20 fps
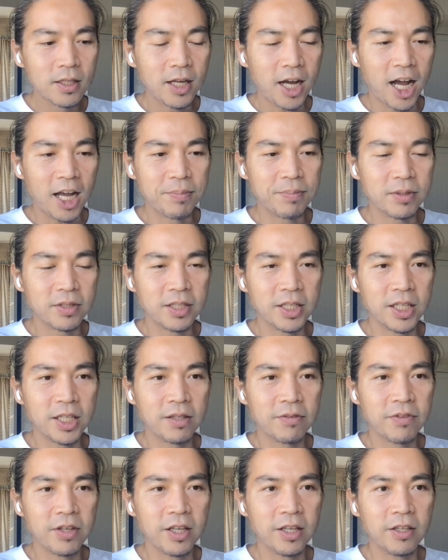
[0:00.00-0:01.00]
I
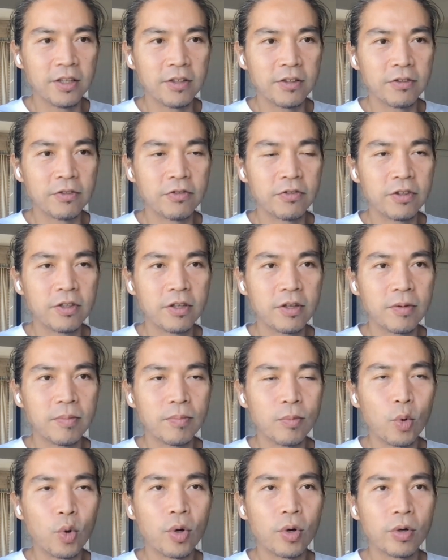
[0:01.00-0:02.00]
believe if
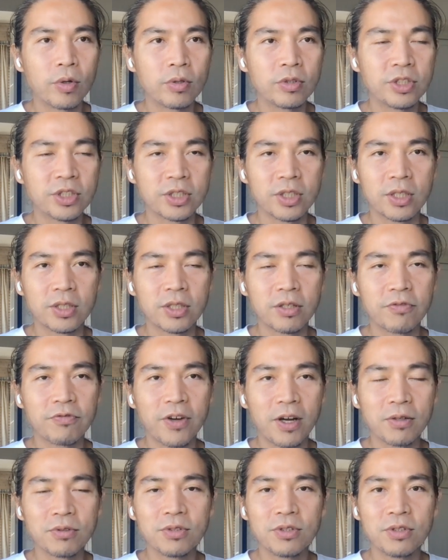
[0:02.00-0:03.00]
more startup
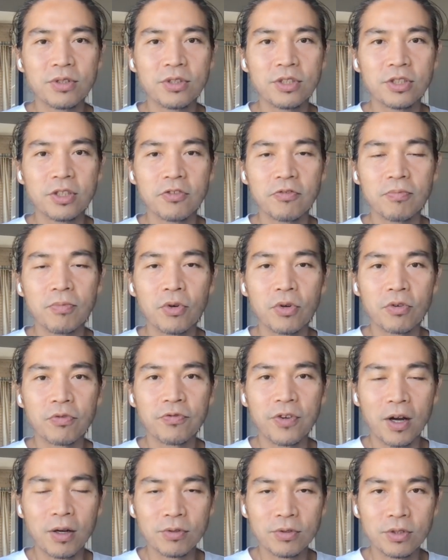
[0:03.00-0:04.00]
founders, if more
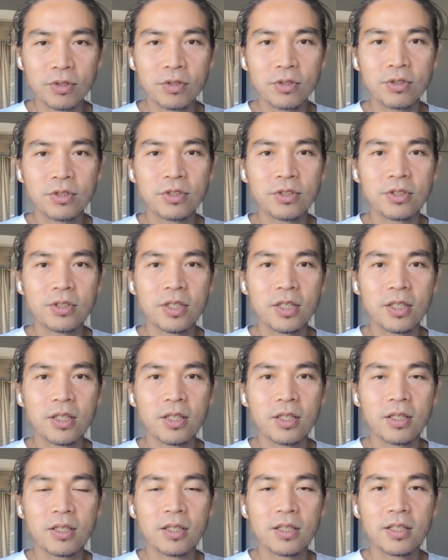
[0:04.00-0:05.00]
founders
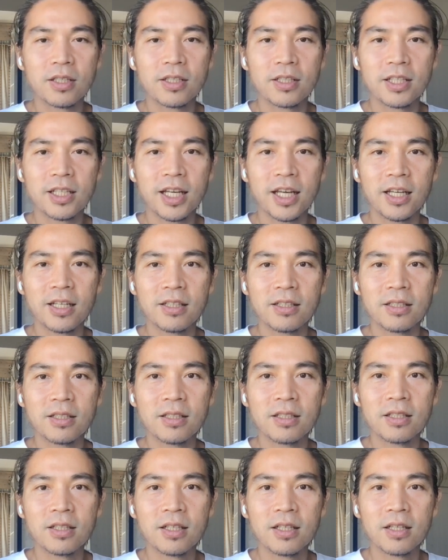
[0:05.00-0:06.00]
can
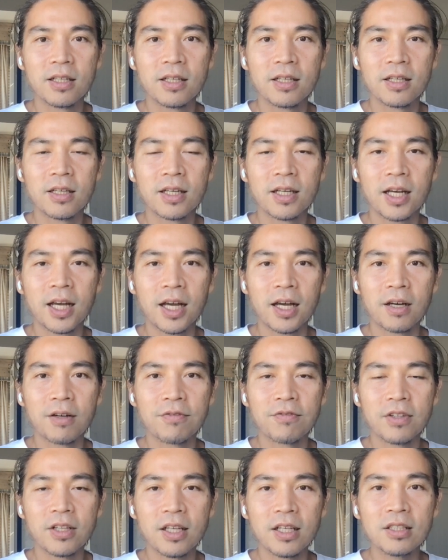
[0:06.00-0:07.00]
have
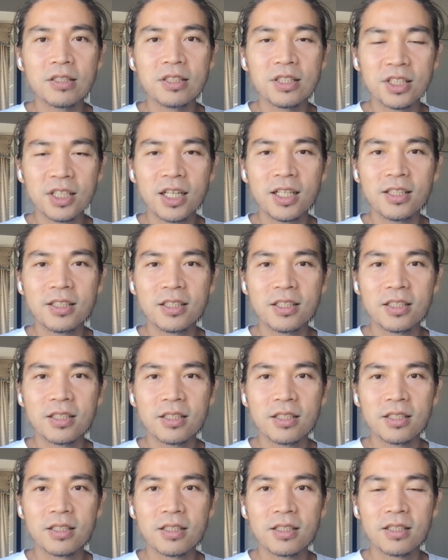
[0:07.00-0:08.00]
insight
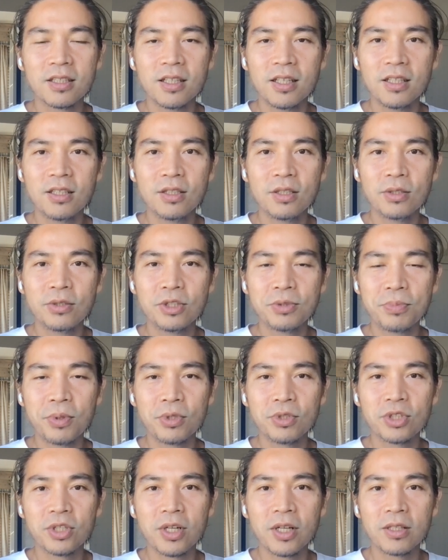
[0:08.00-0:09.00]
into
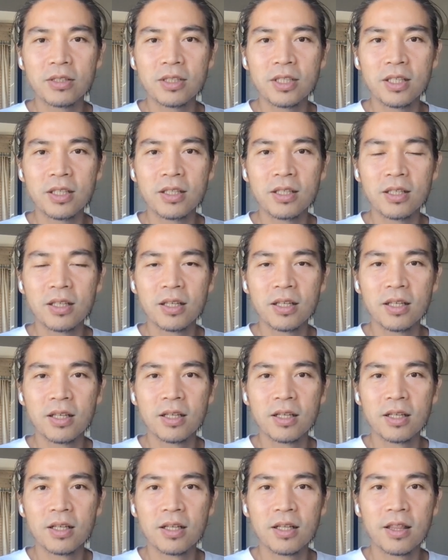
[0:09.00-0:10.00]
spirituality,
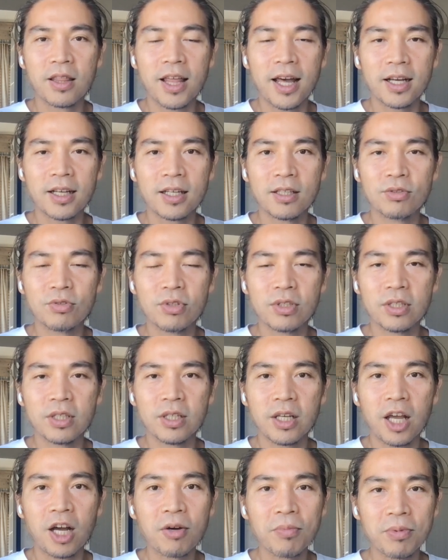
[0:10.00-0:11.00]
that can really
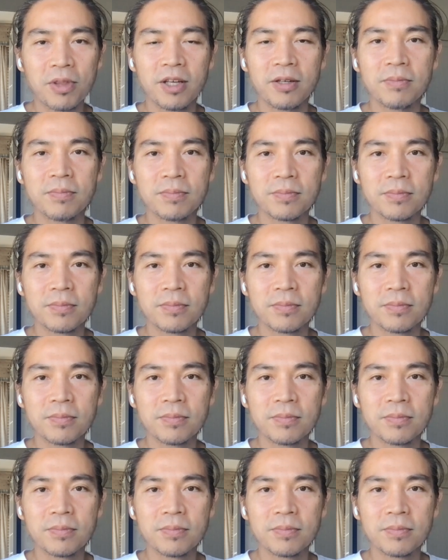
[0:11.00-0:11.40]
help them